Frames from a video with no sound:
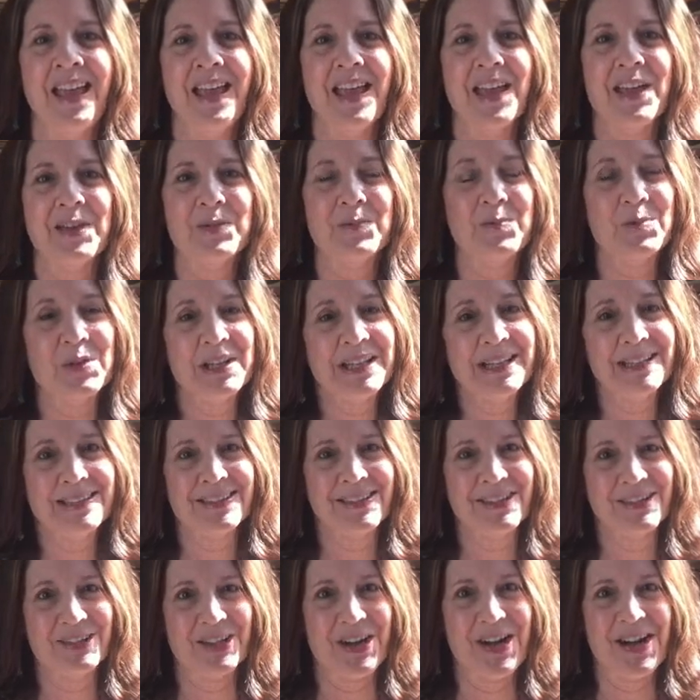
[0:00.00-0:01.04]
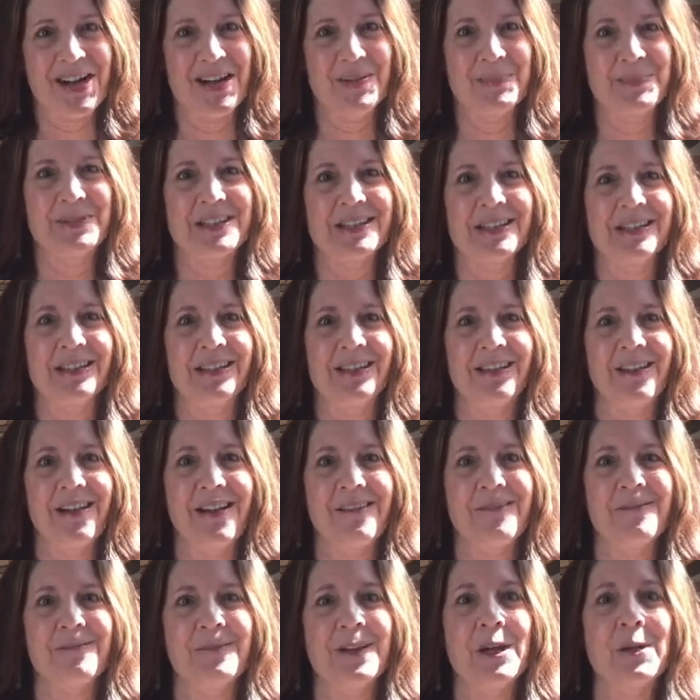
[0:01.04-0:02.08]
And when it stopped, I
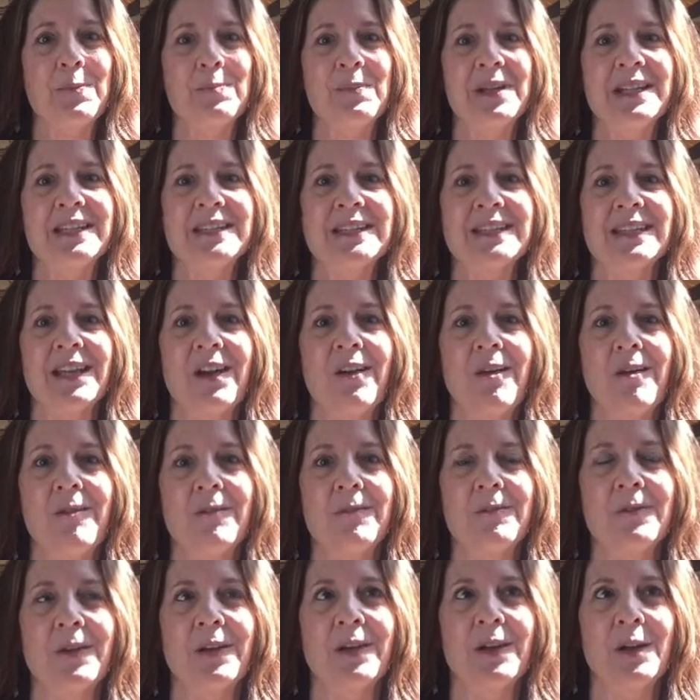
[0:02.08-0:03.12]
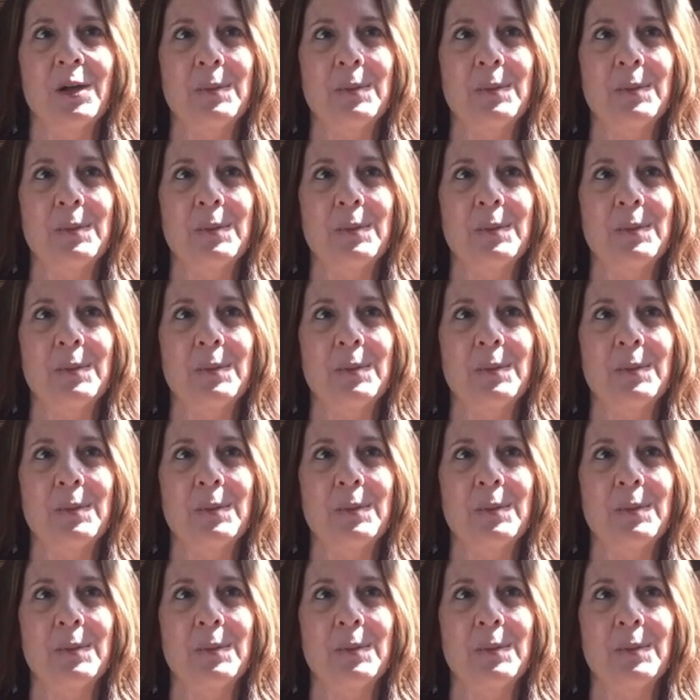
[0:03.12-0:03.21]
felt myself,